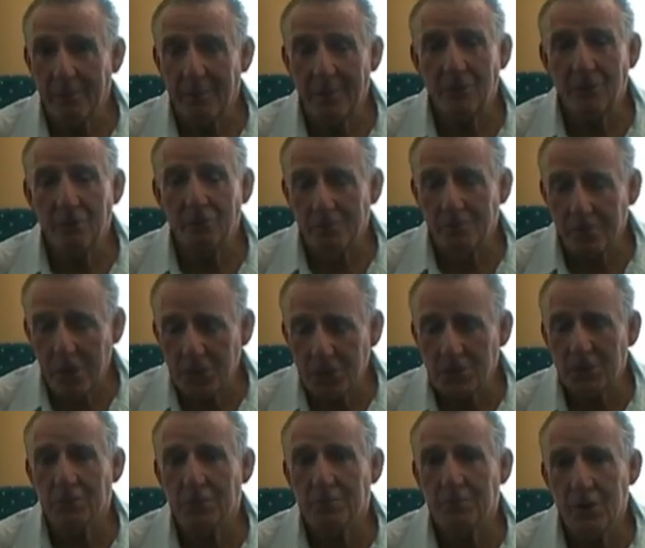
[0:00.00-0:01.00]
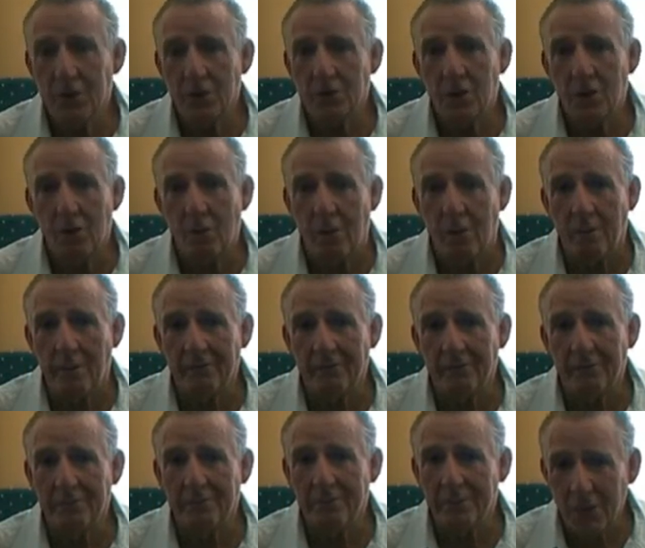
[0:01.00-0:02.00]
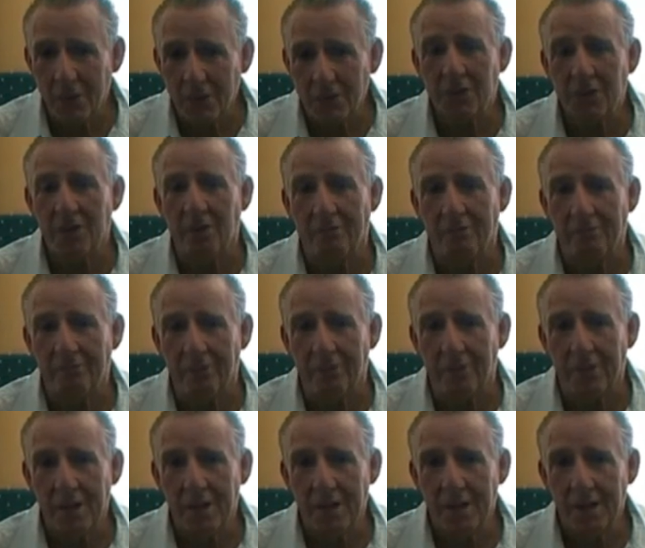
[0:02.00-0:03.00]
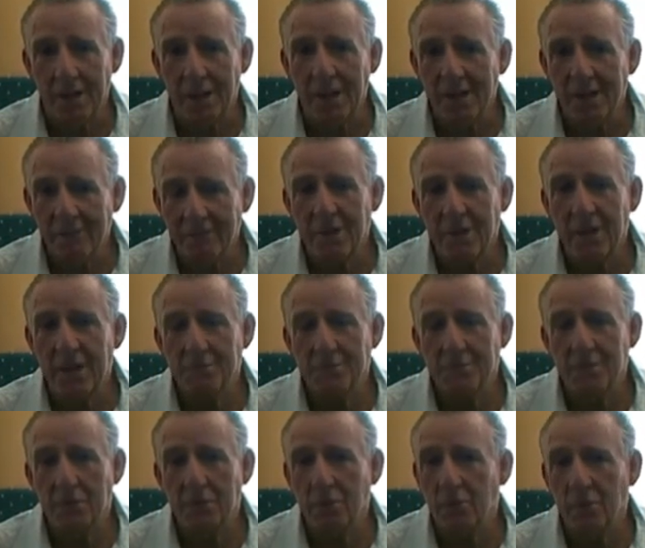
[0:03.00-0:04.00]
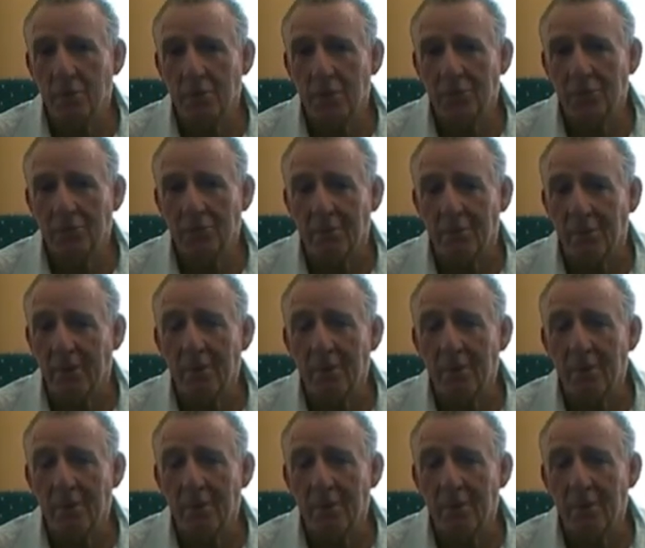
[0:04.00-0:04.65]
They've been most cooperative, most helpful in every aspect all the way through.